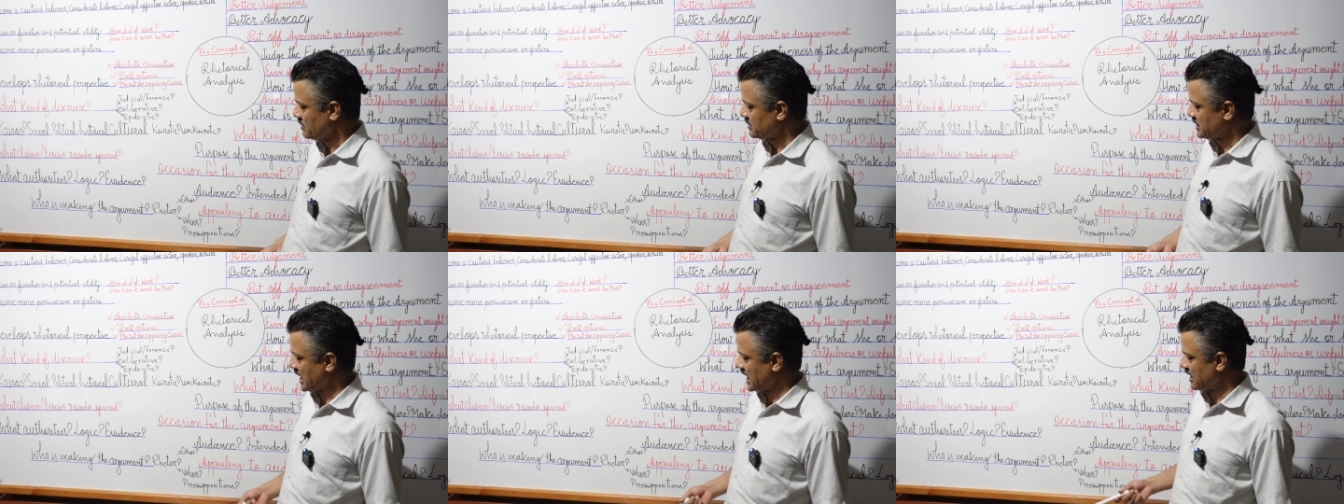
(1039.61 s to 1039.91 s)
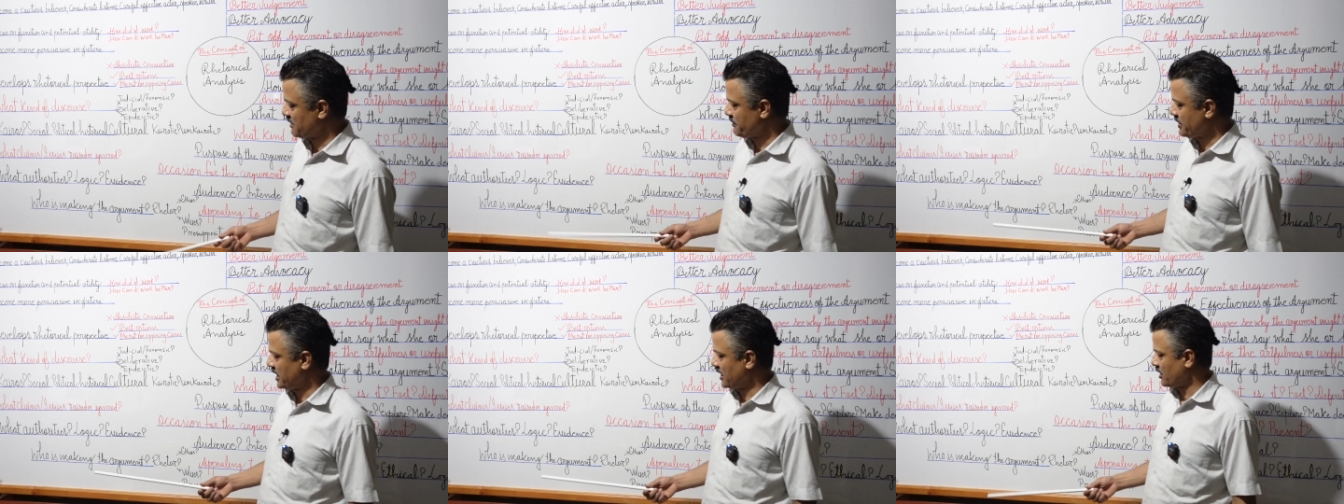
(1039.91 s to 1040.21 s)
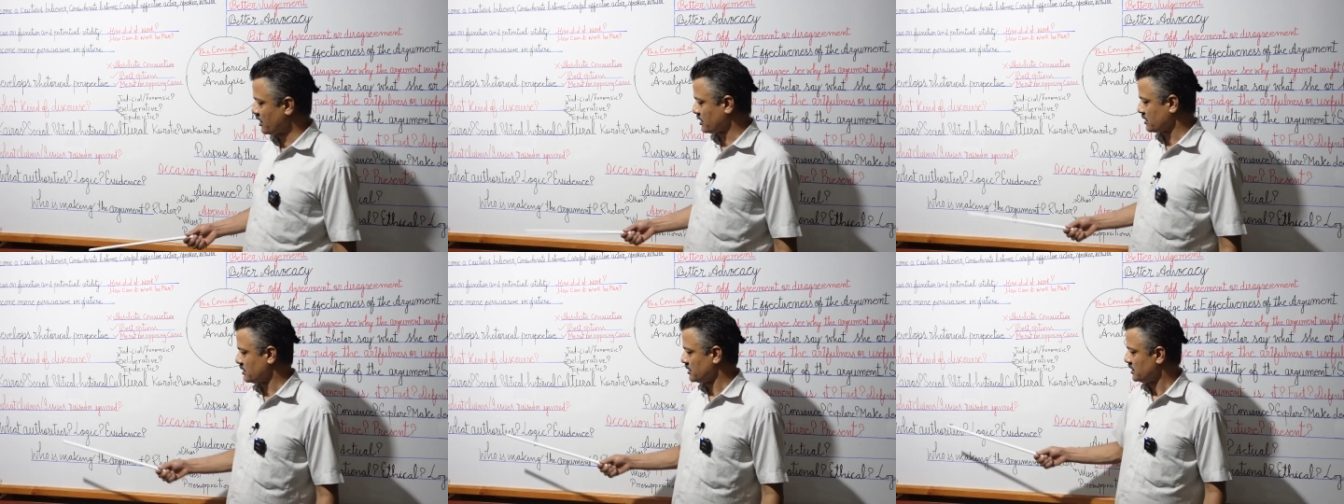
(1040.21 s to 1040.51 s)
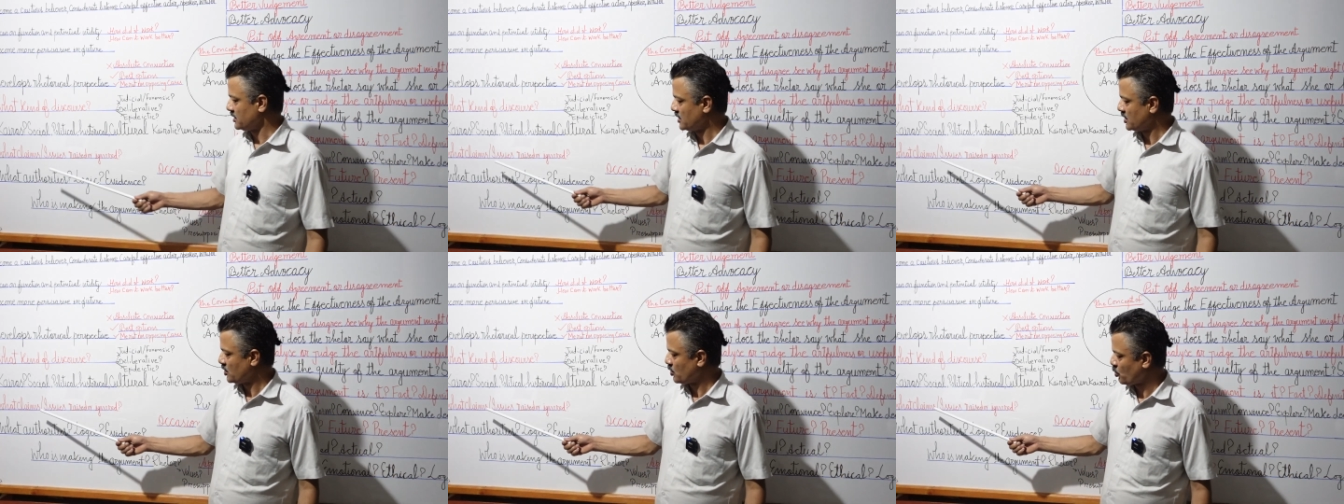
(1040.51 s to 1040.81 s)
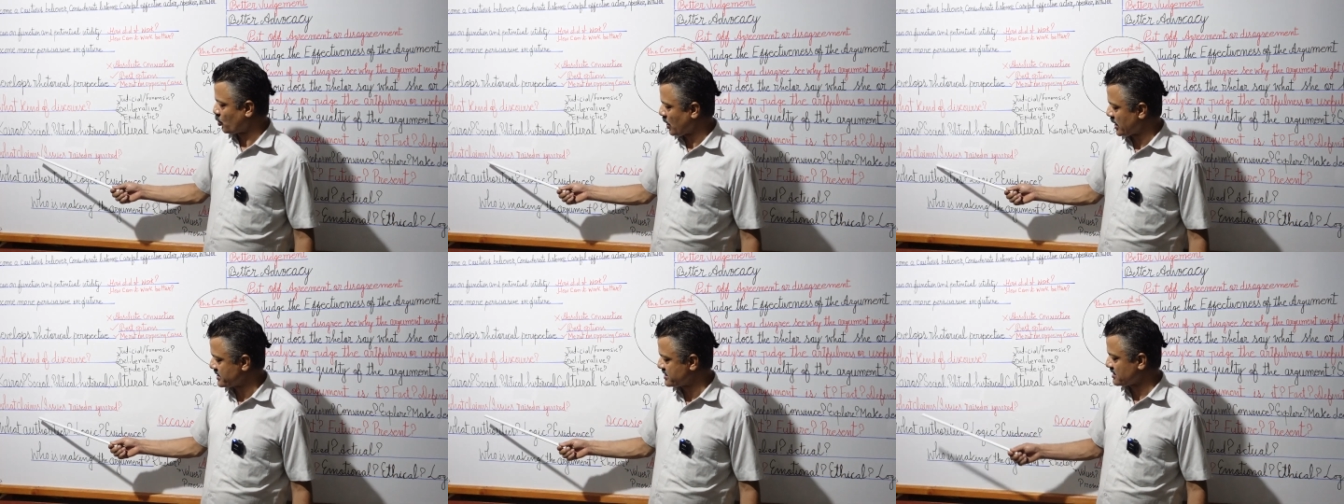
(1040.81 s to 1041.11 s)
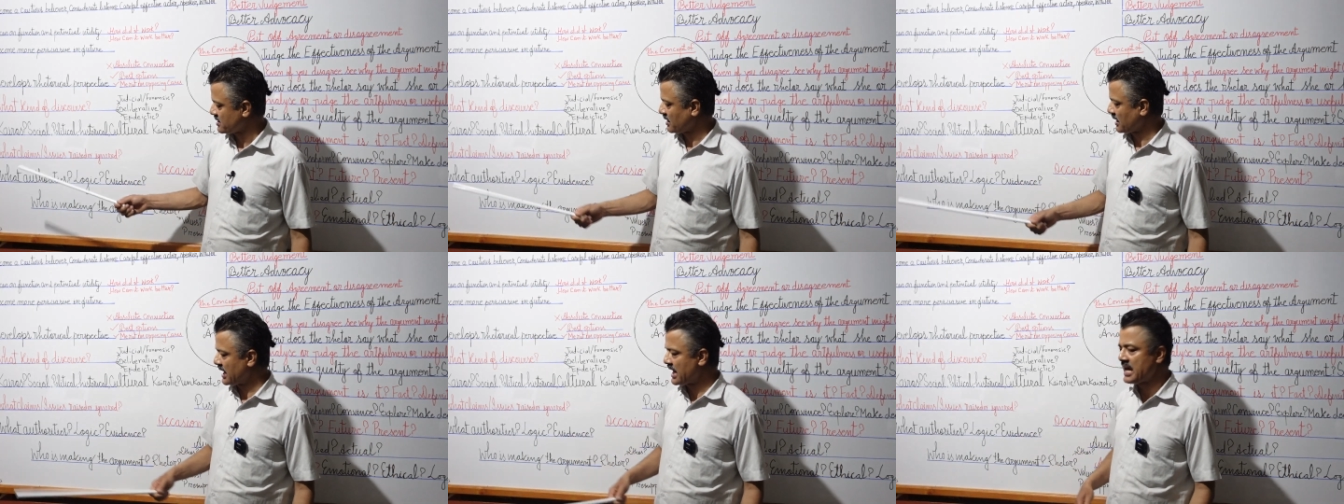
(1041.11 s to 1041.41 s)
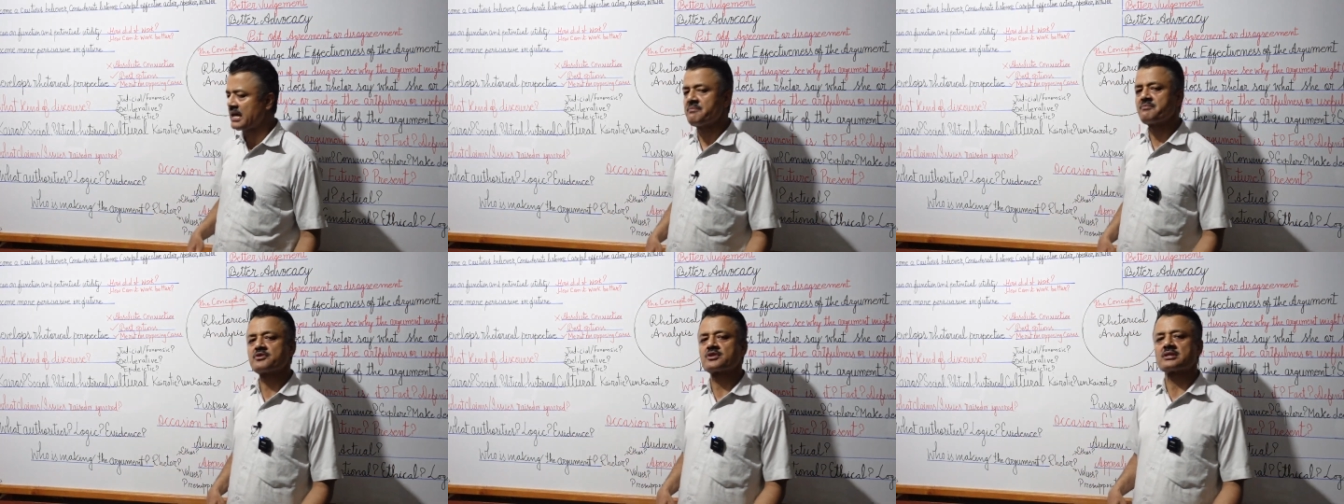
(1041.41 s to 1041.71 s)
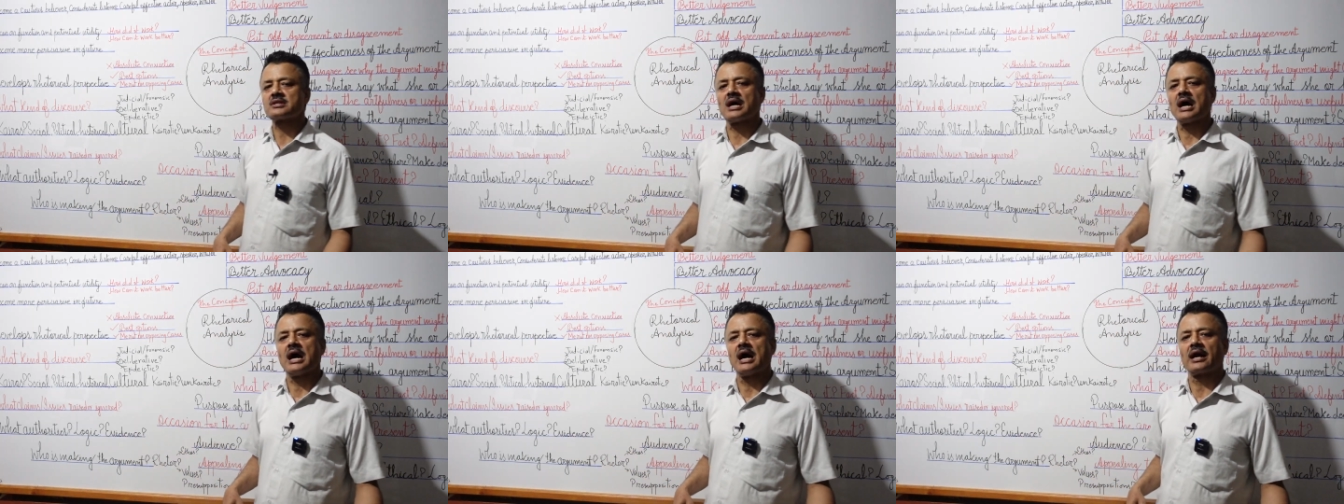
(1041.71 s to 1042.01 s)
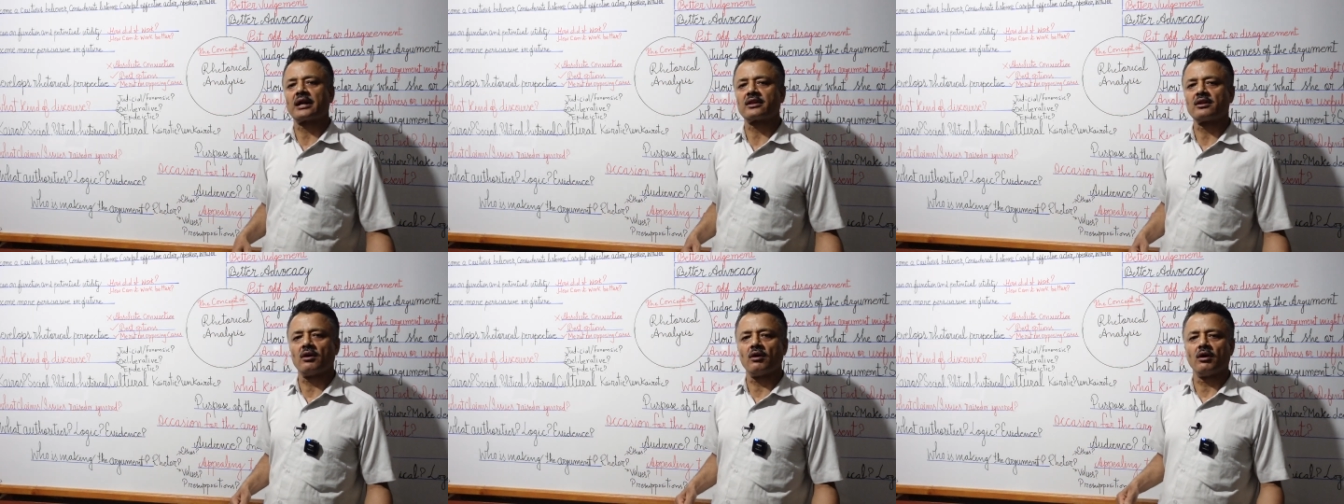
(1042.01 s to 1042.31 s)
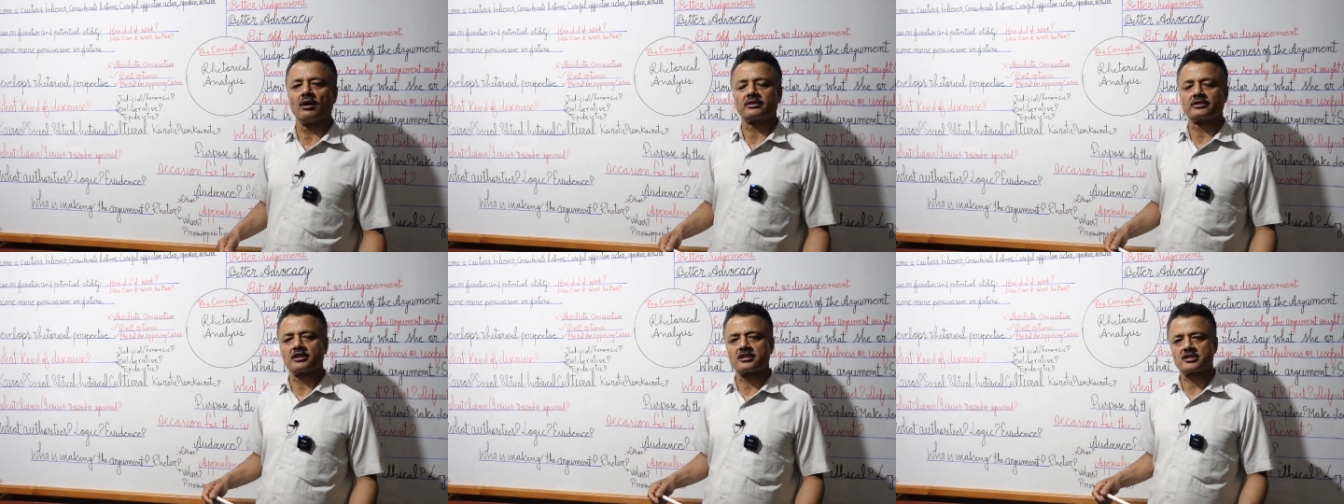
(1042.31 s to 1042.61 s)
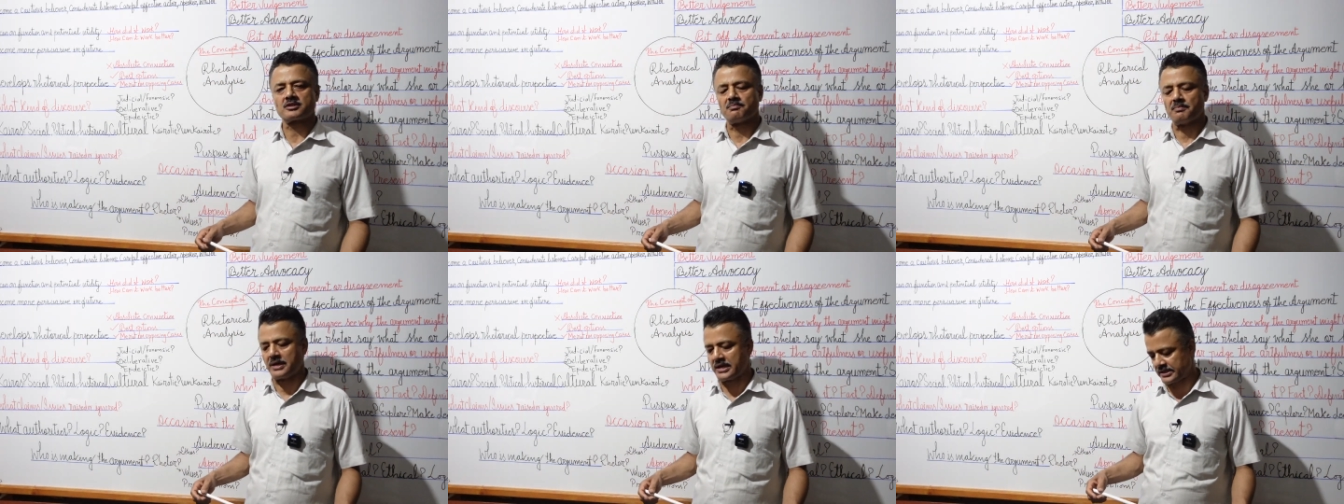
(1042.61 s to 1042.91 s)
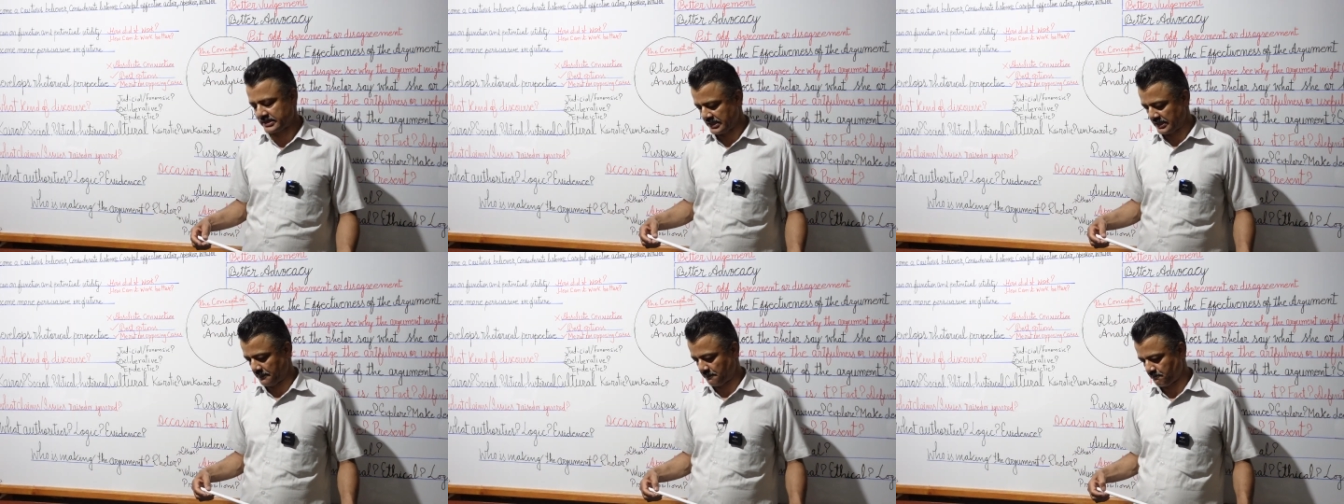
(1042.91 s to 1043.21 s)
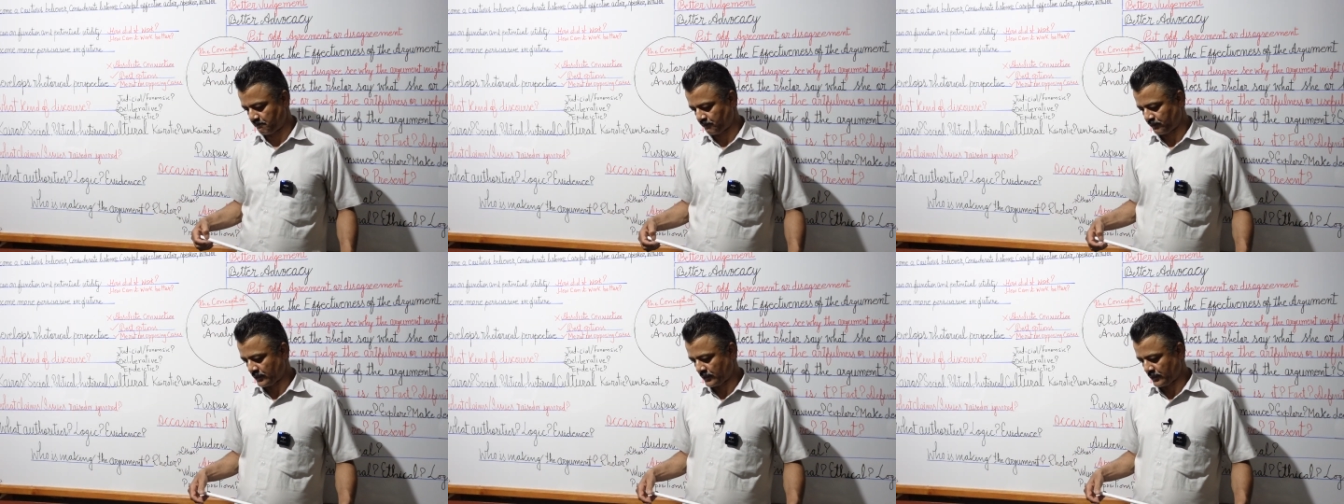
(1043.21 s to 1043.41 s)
Then we look, what claims are the authors making?